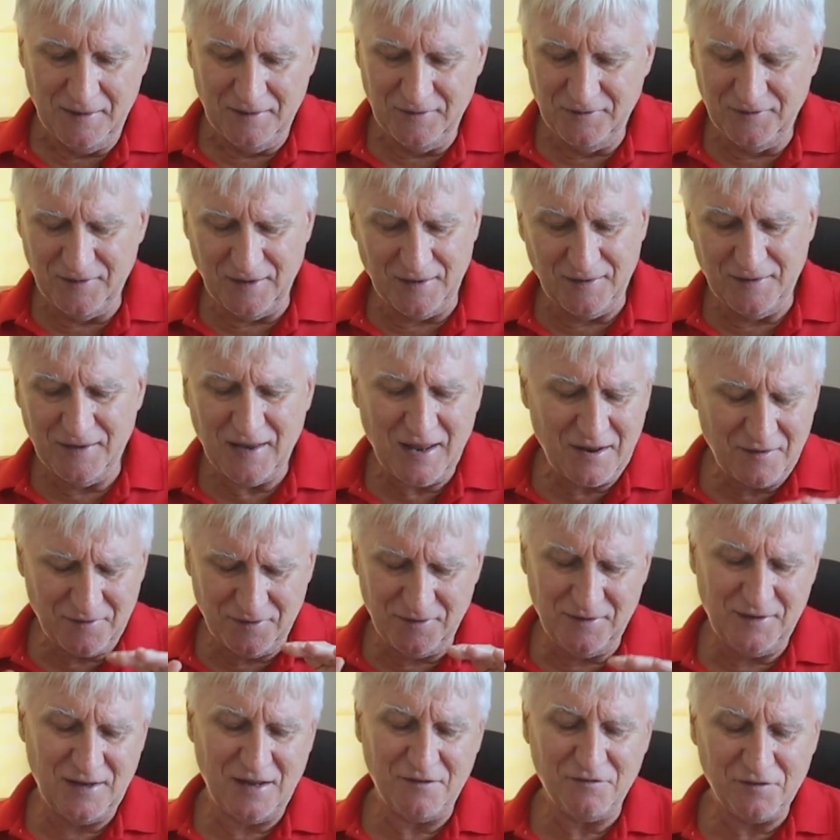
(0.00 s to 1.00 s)

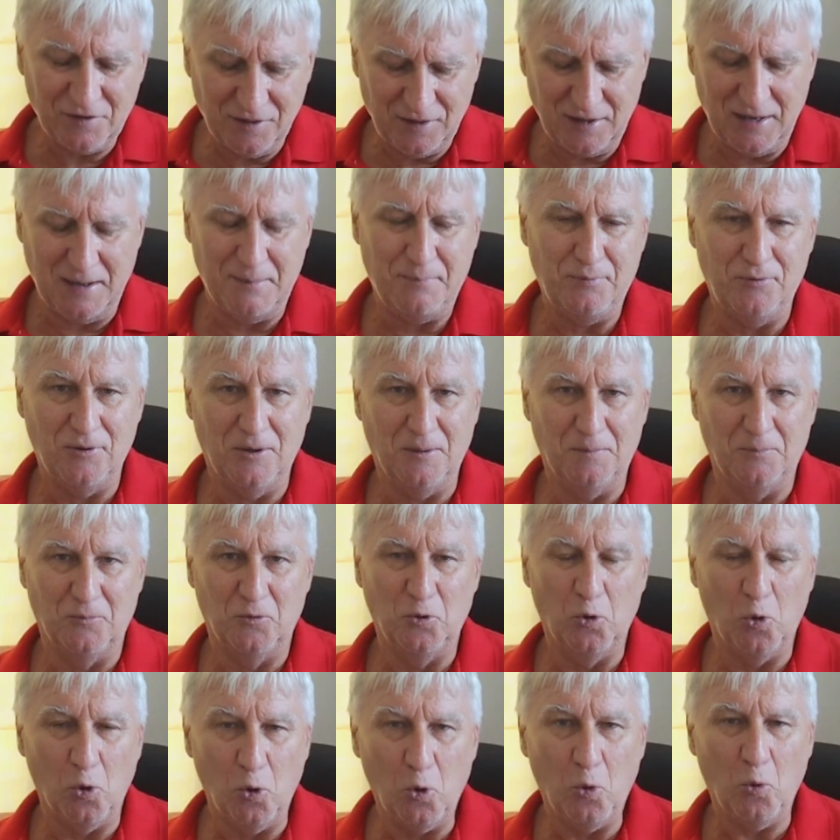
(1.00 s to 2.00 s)
Never their problem,
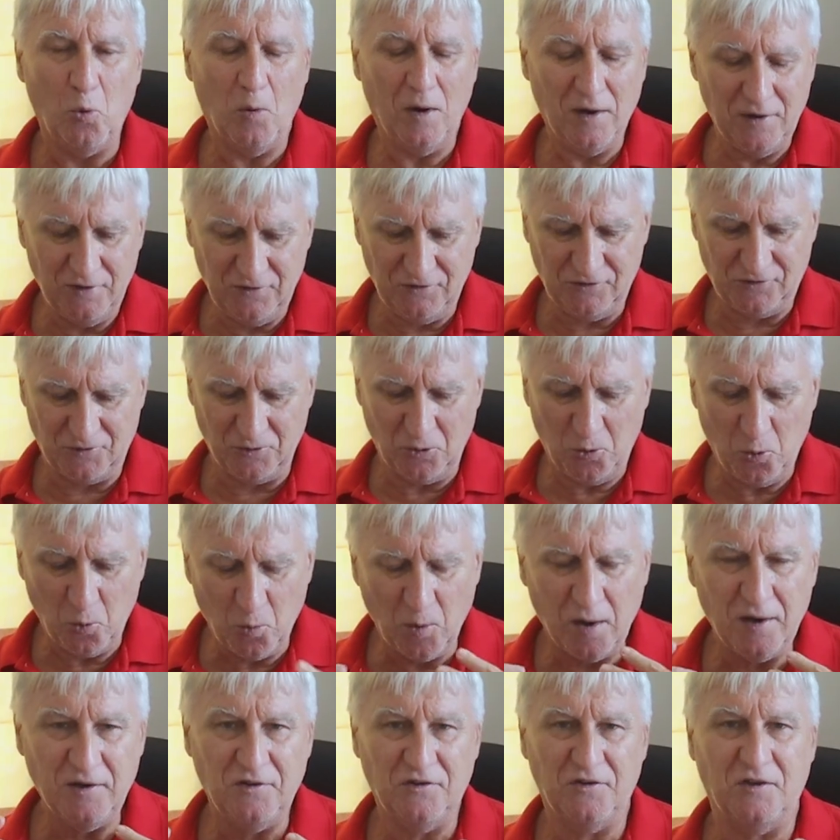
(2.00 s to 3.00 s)
always
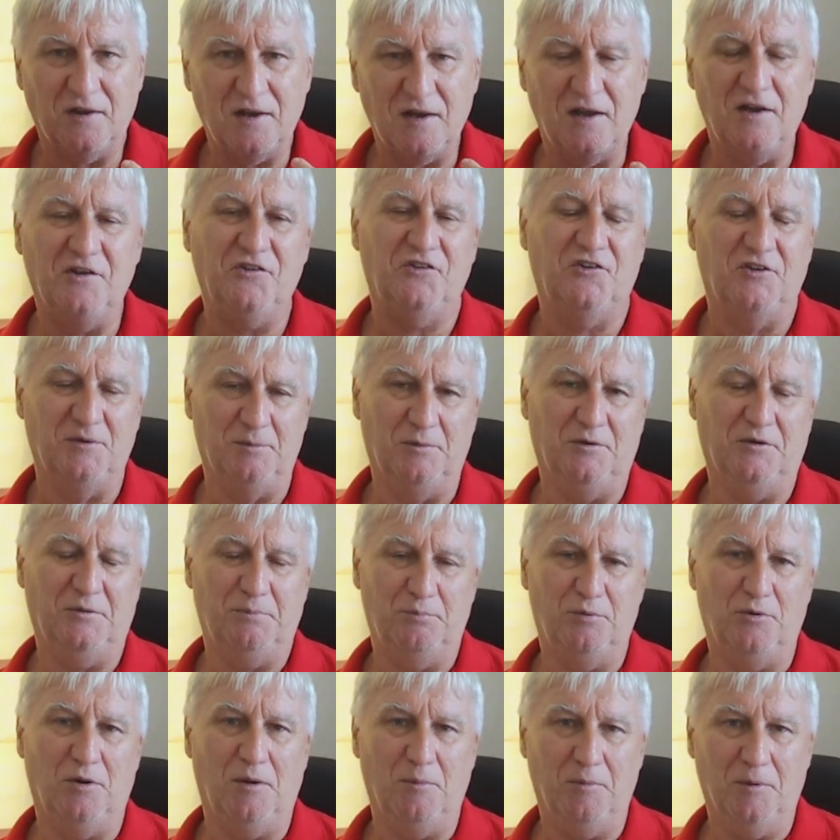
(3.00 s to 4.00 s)
the customer's
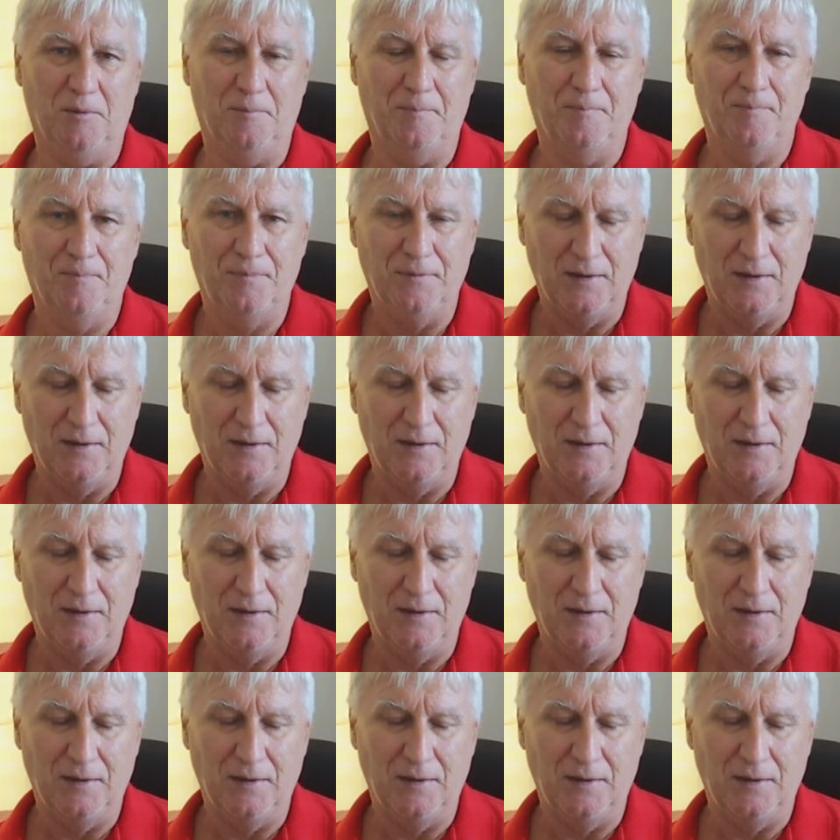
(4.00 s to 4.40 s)
problem.